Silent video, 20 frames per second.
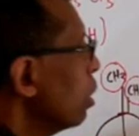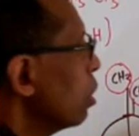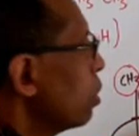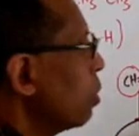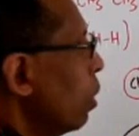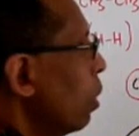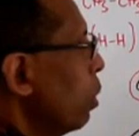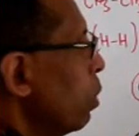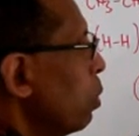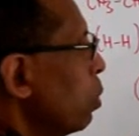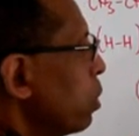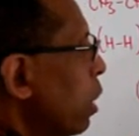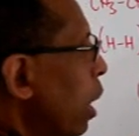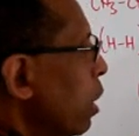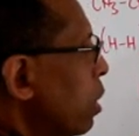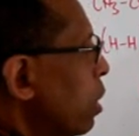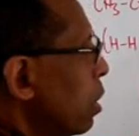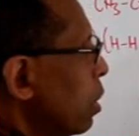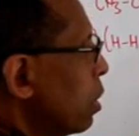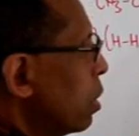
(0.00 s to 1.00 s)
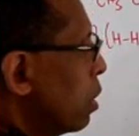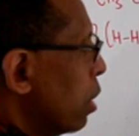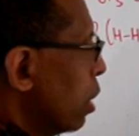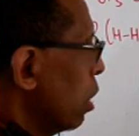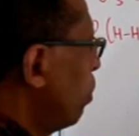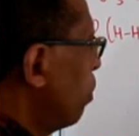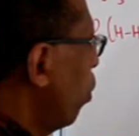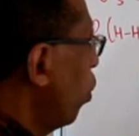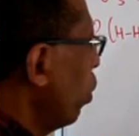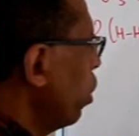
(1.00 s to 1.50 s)
So that is
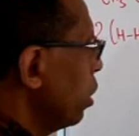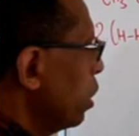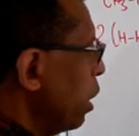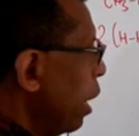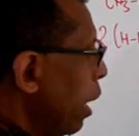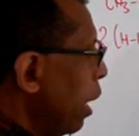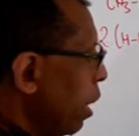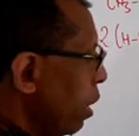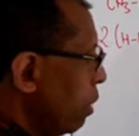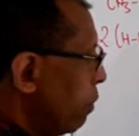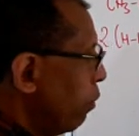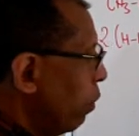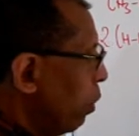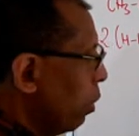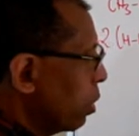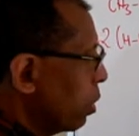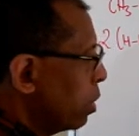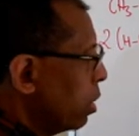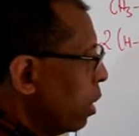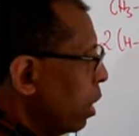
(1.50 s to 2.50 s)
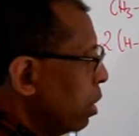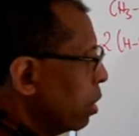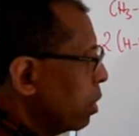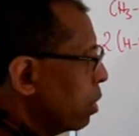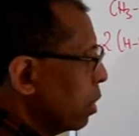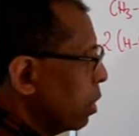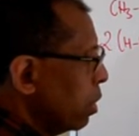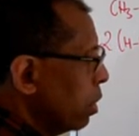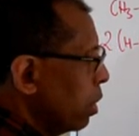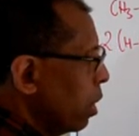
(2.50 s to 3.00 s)
3.8 for
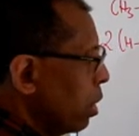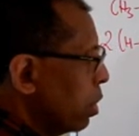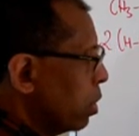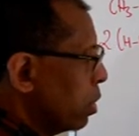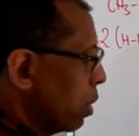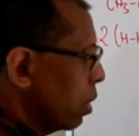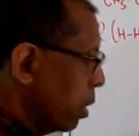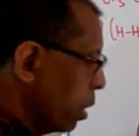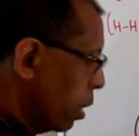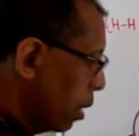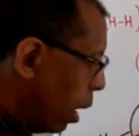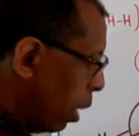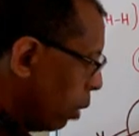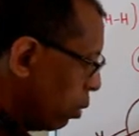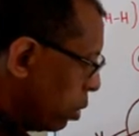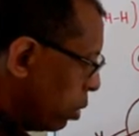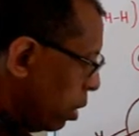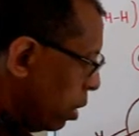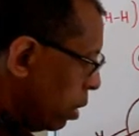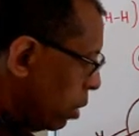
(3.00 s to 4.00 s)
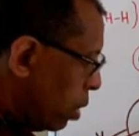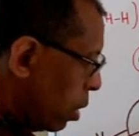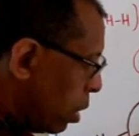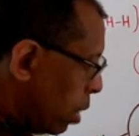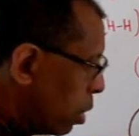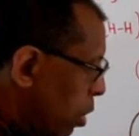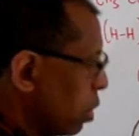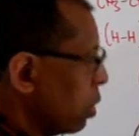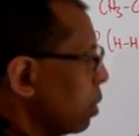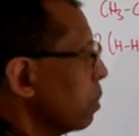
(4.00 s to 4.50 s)
CH3 gauge
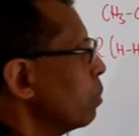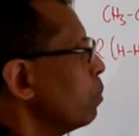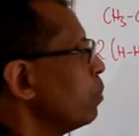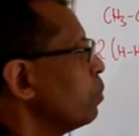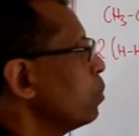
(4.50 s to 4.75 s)
interaction.